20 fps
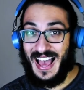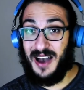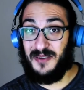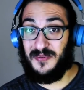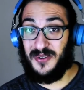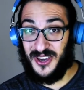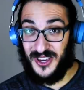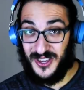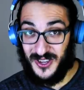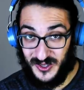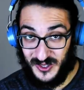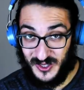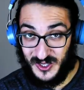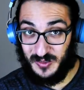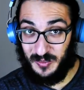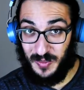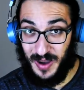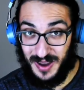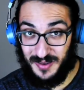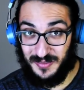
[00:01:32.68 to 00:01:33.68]
I'm a huge
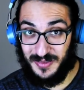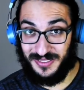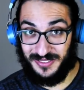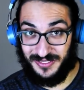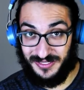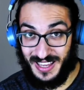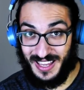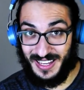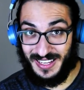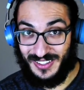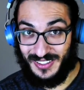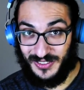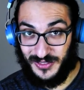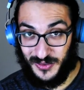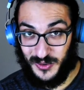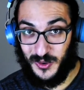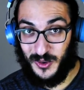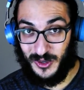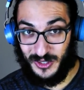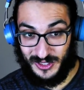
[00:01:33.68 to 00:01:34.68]
Spiderman fan.
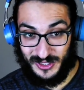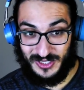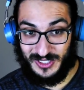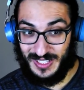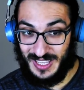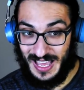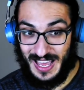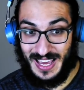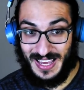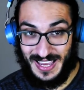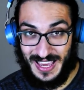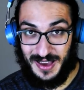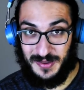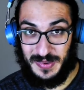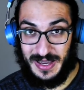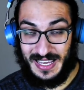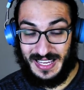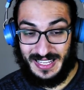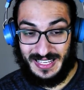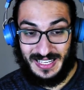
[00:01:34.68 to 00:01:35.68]
Of course I
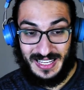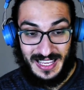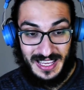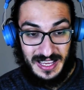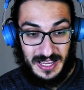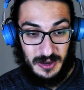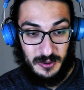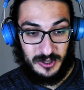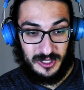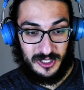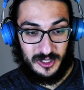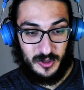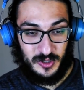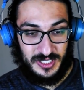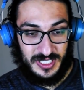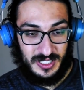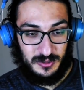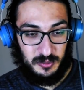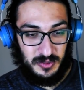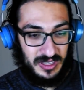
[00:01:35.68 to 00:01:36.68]
am. And it was
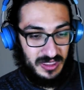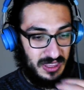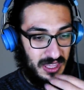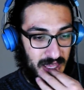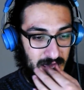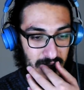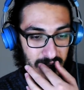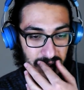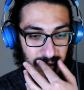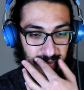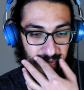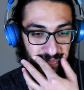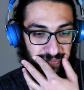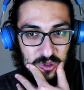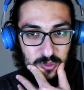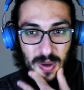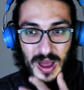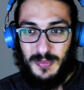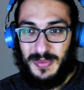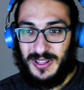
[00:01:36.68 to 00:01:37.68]
associated with
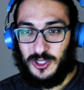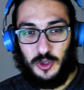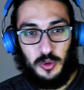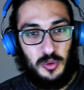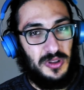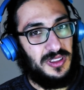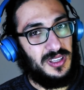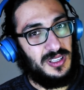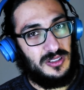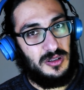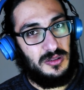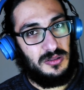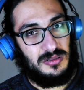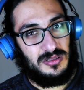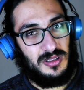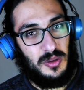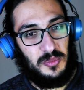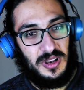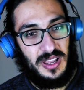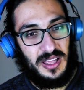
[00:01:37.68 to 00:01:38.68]
Spiderman 2, I think so.
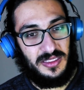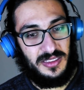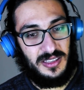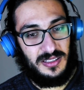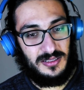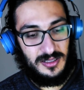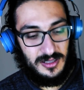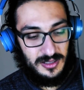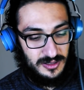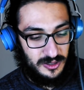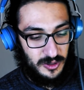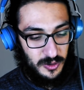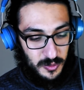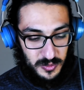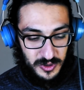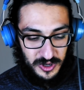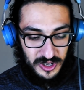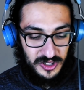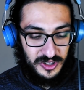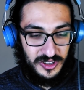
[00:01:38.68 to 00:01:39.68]
Something like this. So
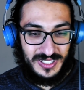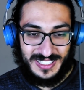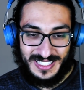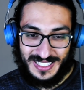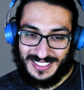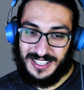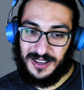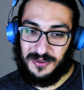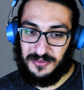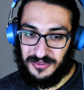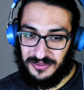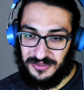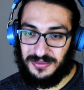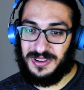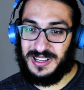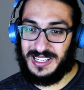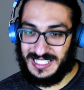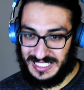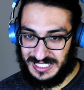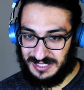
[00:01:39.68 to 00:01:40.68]
we're going to see some
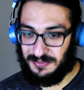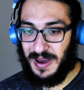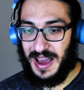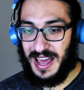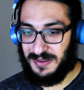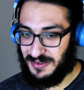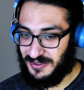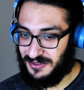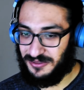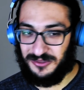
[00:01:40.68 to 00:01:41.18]
Spiderman